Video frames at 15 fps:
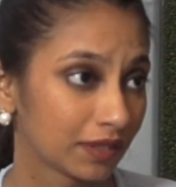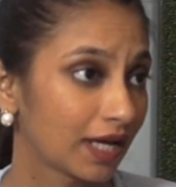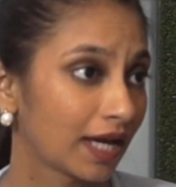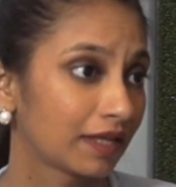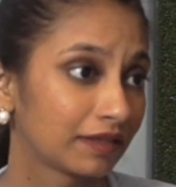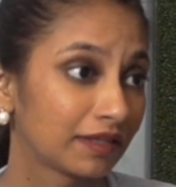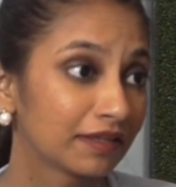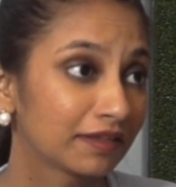I
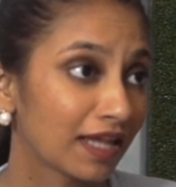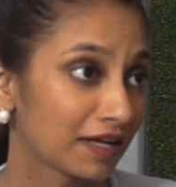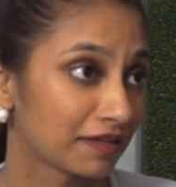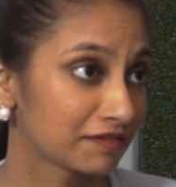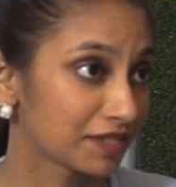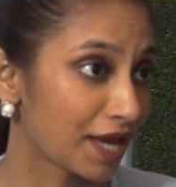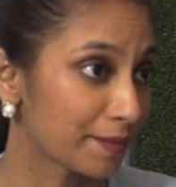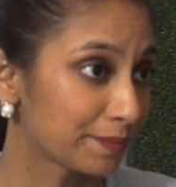think that has
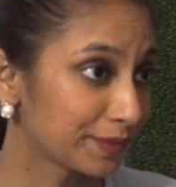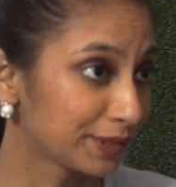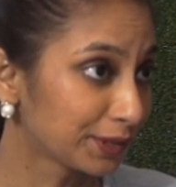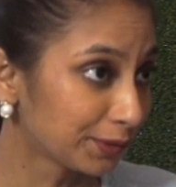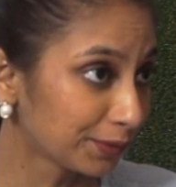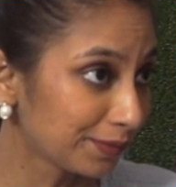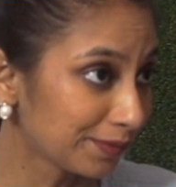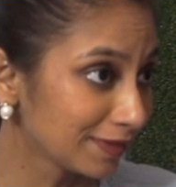happened
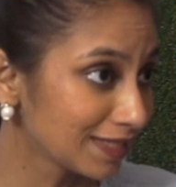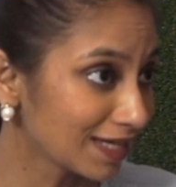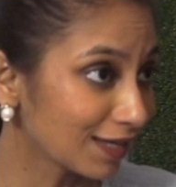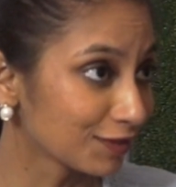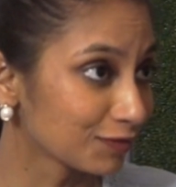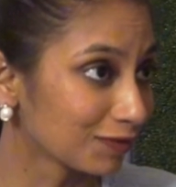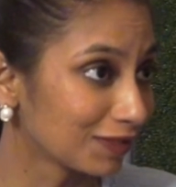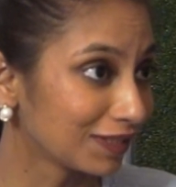to me as
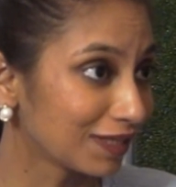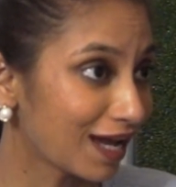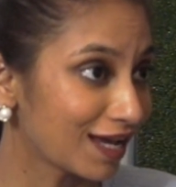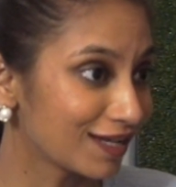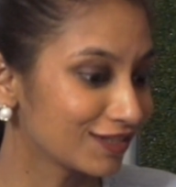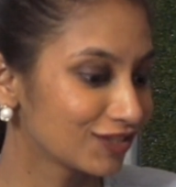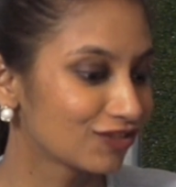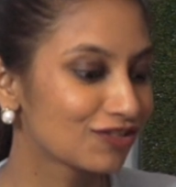well. I
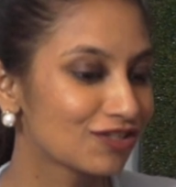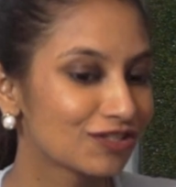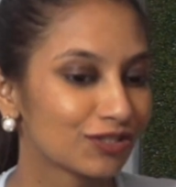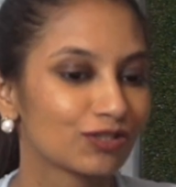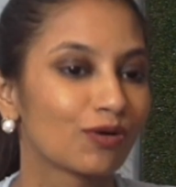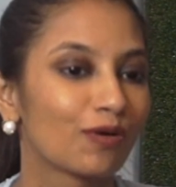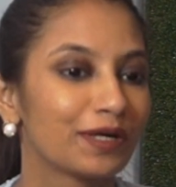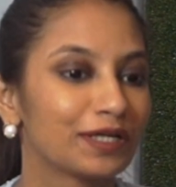just
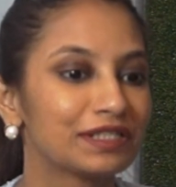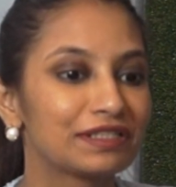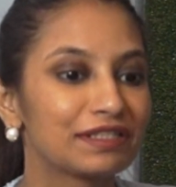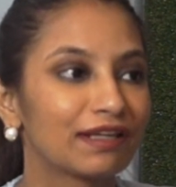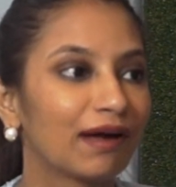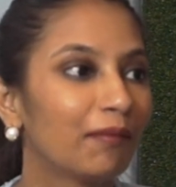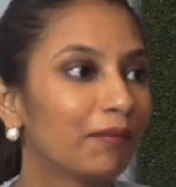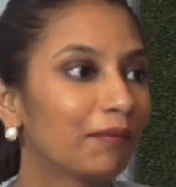joined
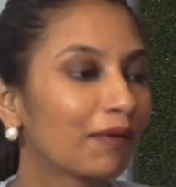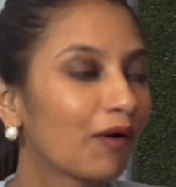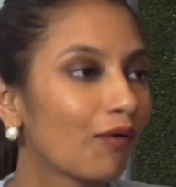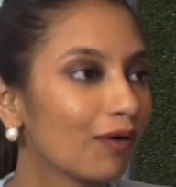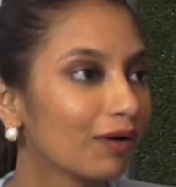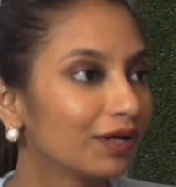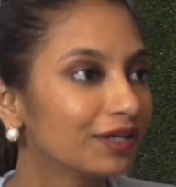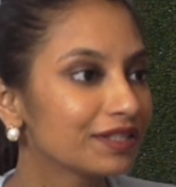some
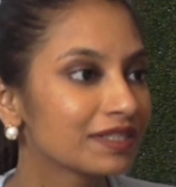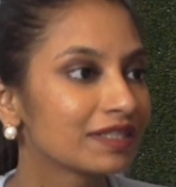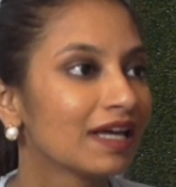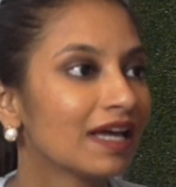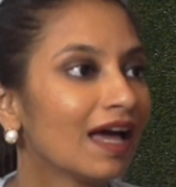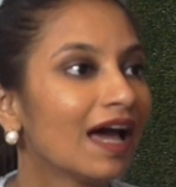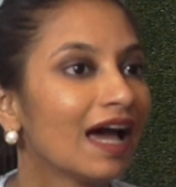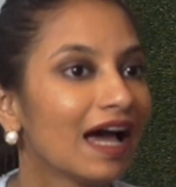course
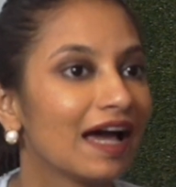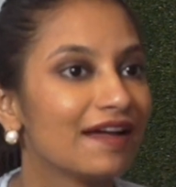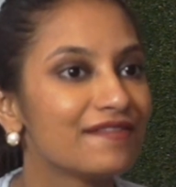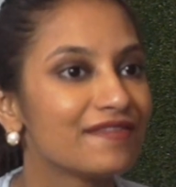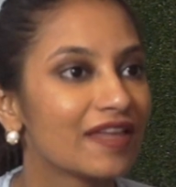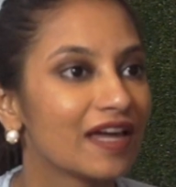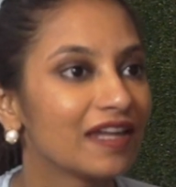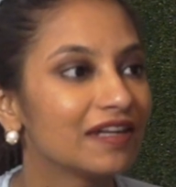and
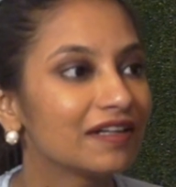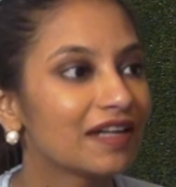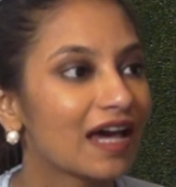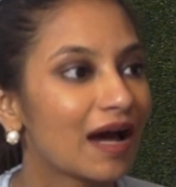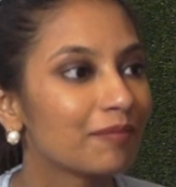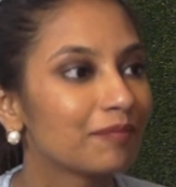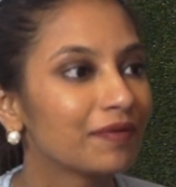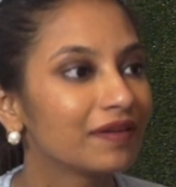then it
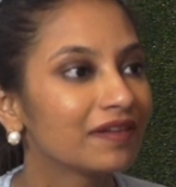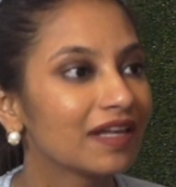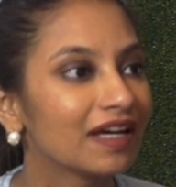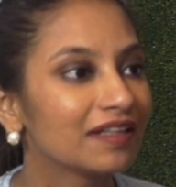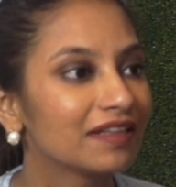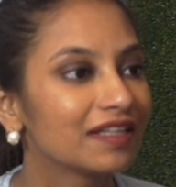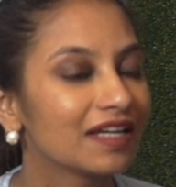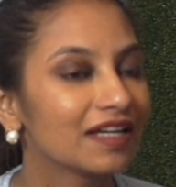happened that
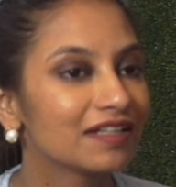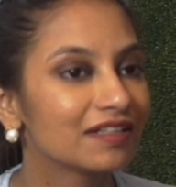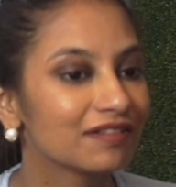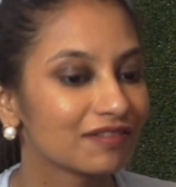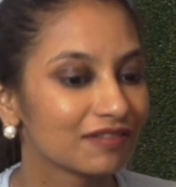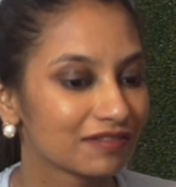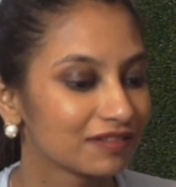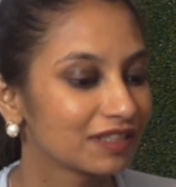
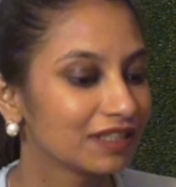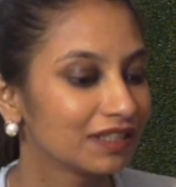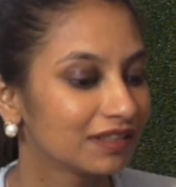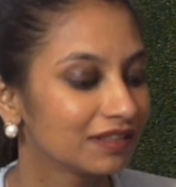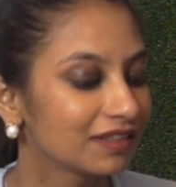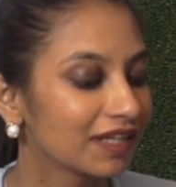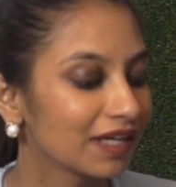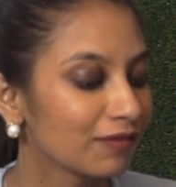
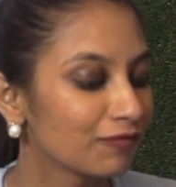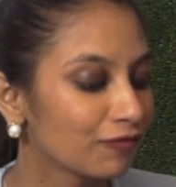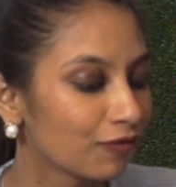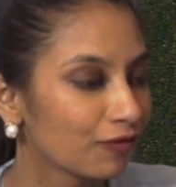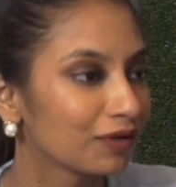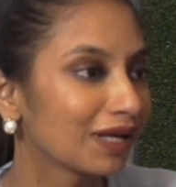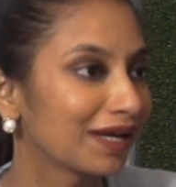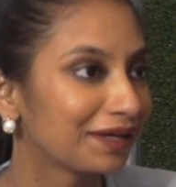it came for
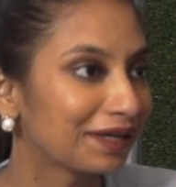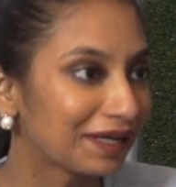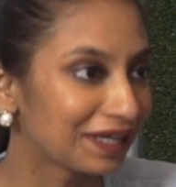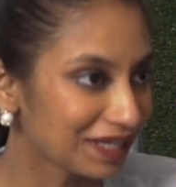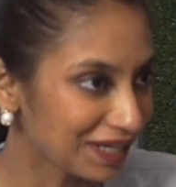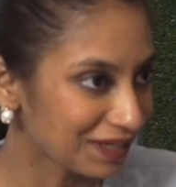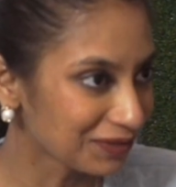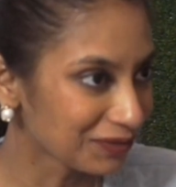
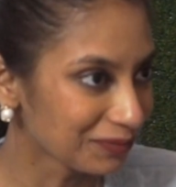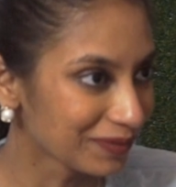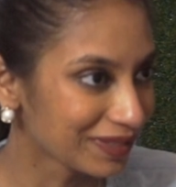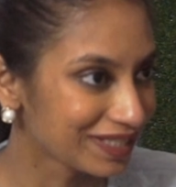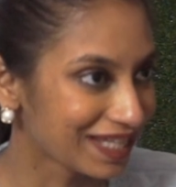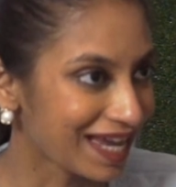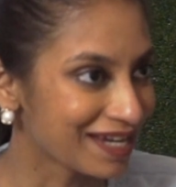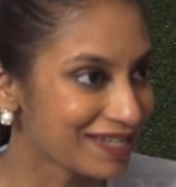99 rupees
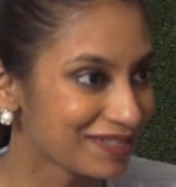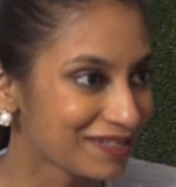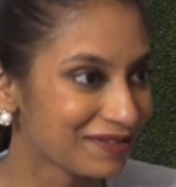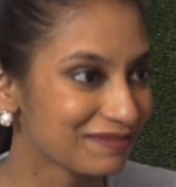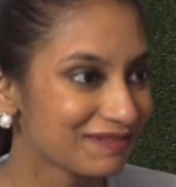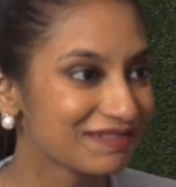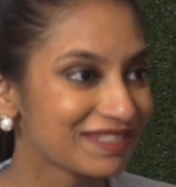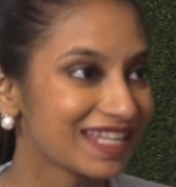as
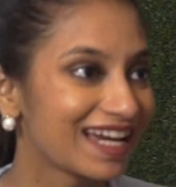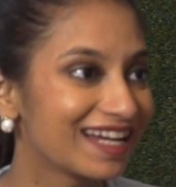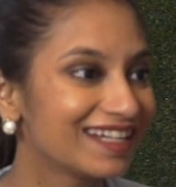you said.